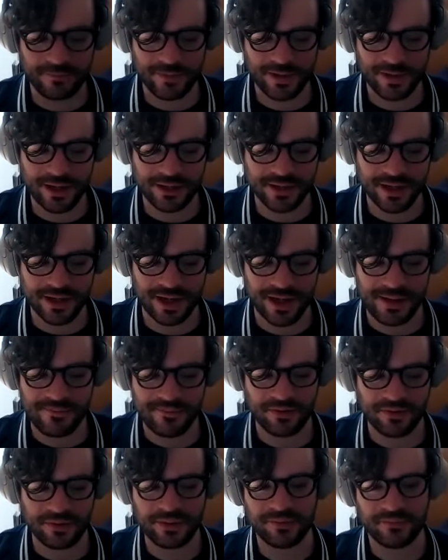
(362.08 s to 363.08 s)
in time
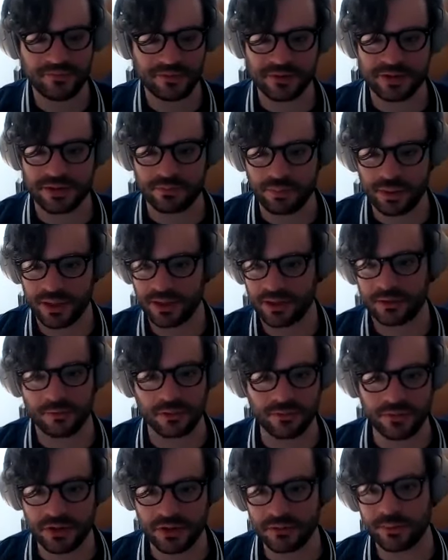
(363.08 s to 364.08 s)
for the first big
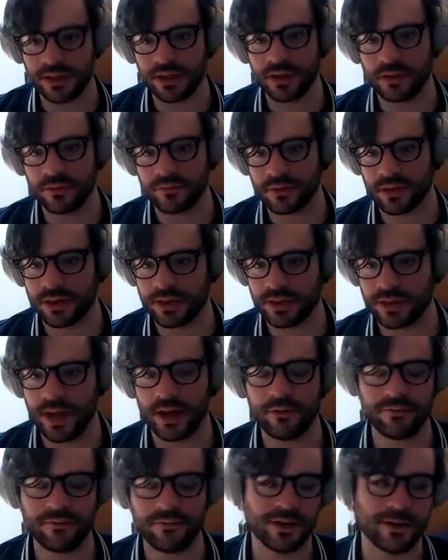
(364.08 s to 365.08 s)
review meeting for like the
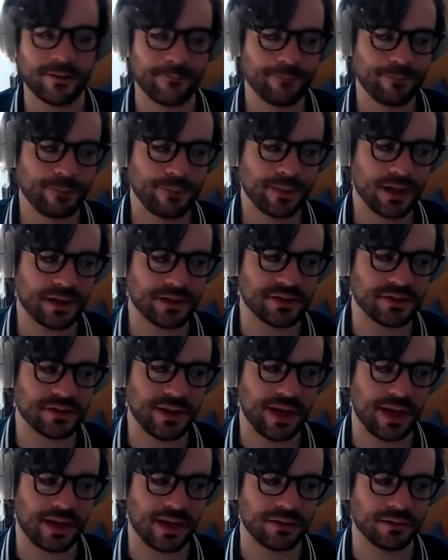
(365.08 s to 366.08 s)
alpha. And so we
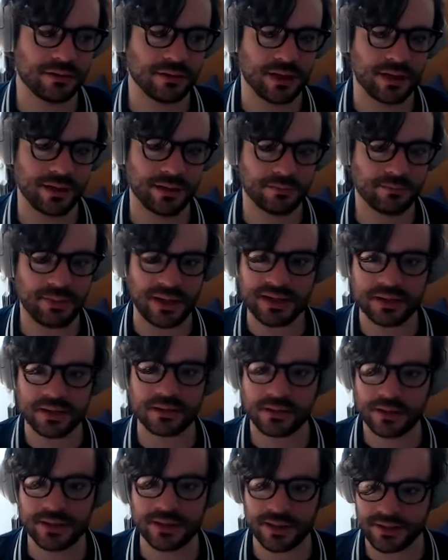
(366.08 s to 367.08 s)
had it like
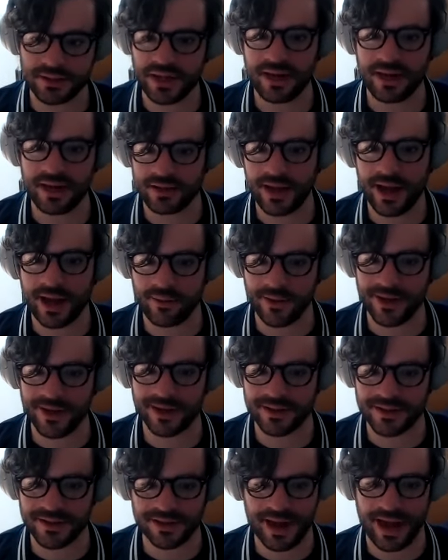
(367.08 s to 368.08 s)
basically exactly how it
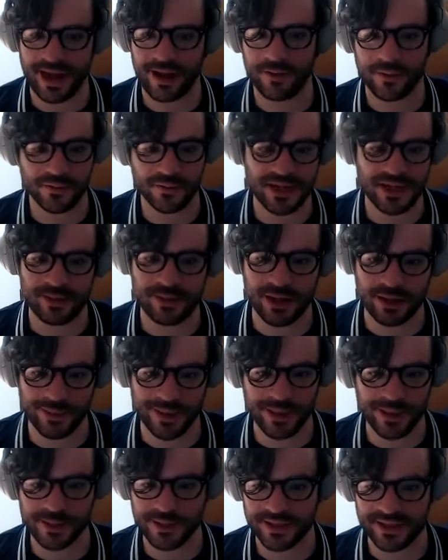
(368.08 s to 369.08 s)
is now, same
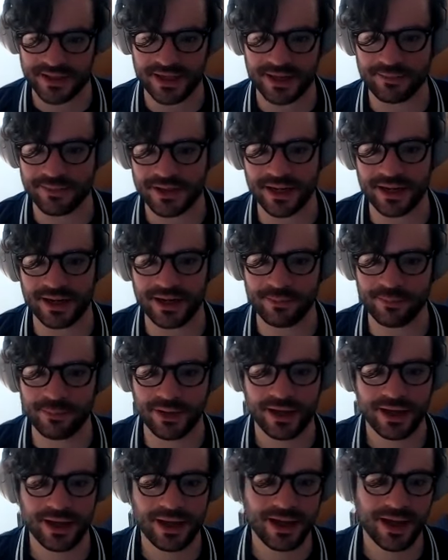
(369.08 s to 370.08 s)
animation, same setup,
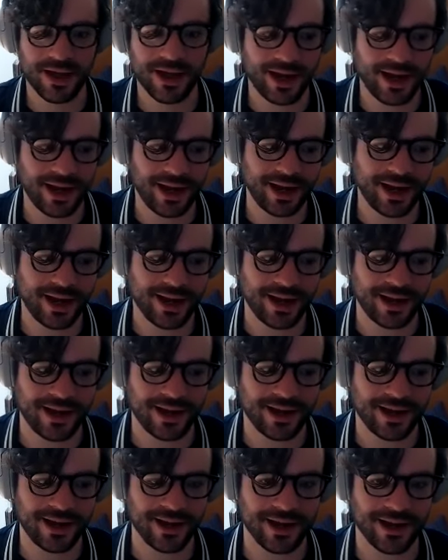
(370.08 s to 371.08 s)

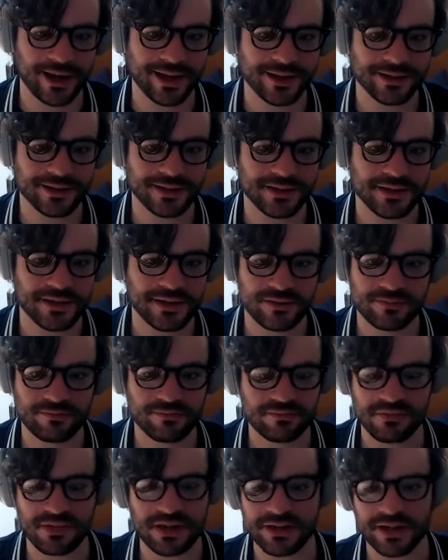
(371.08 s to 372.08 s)
and
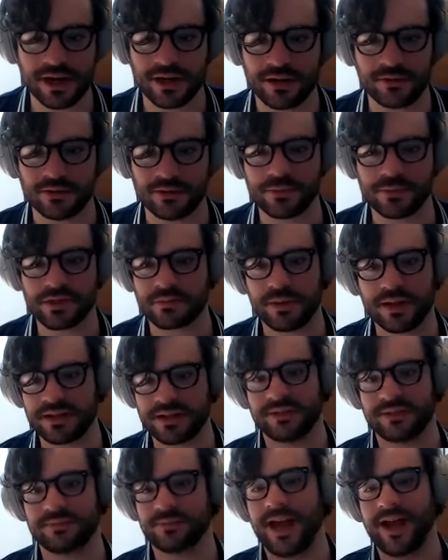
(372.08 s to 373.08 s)
the entire room just
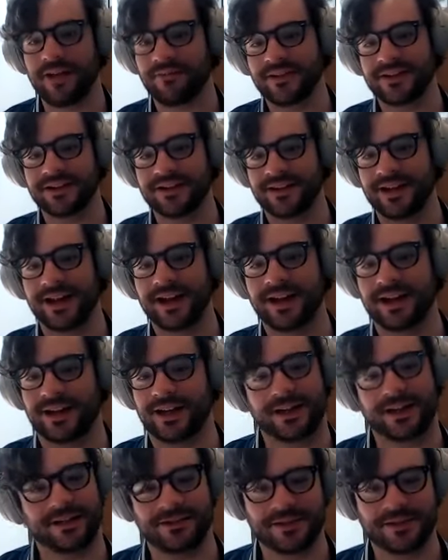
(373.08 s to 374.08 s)
busted up laughing,
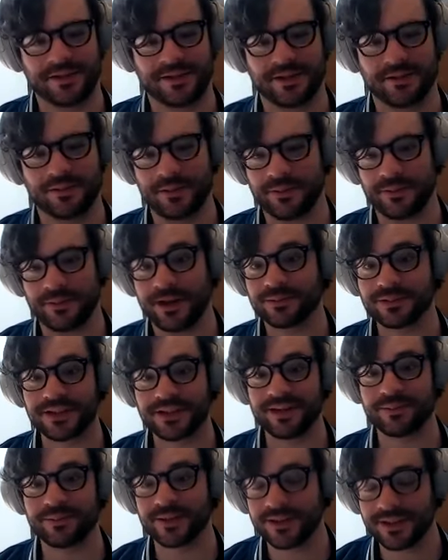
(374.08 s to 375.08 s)
and so we were able to
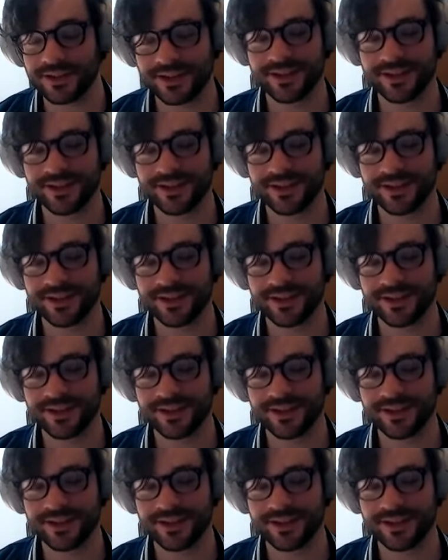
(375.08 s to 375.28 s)
keep it.